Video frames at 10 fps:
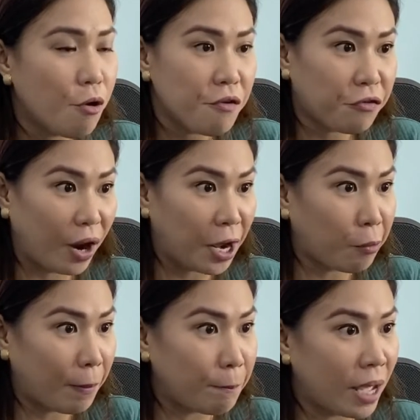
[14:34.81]
For
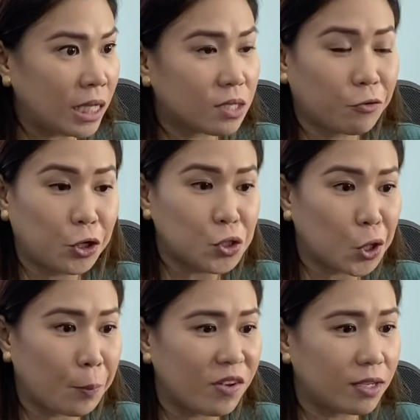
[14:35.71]
equipments, for
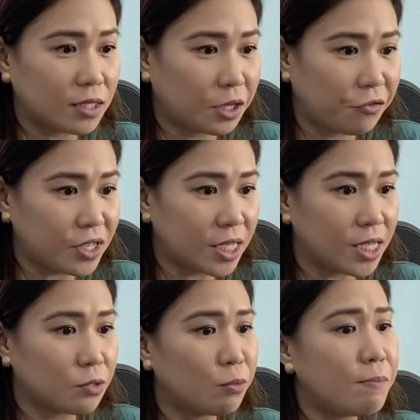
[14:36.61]

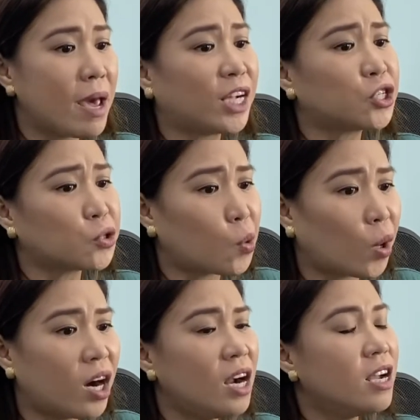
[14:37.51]
surfaces, we make
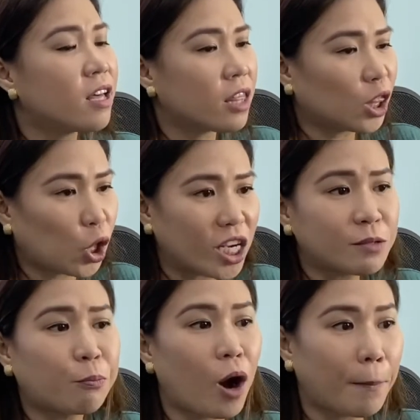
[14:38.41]
sure that there is
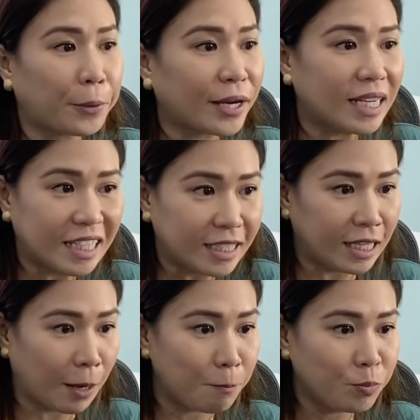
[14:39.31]
proper cleaning.